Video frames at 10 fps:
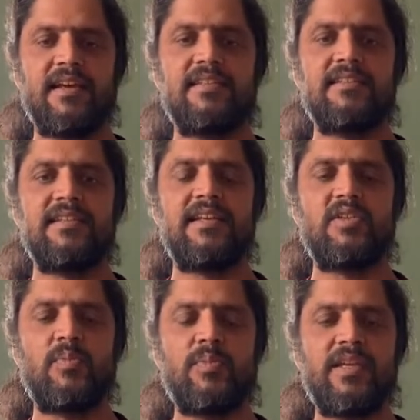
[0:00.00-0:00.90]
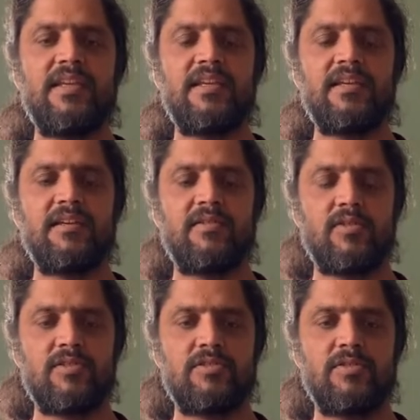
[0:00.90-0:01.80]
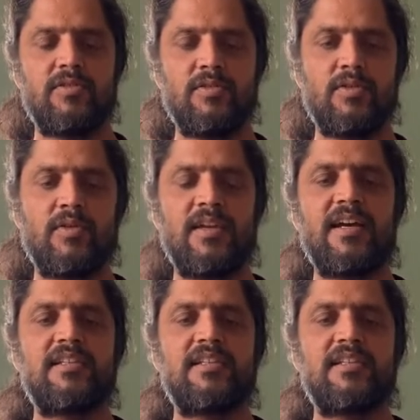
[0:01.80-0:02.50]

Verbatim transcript: a state of being also known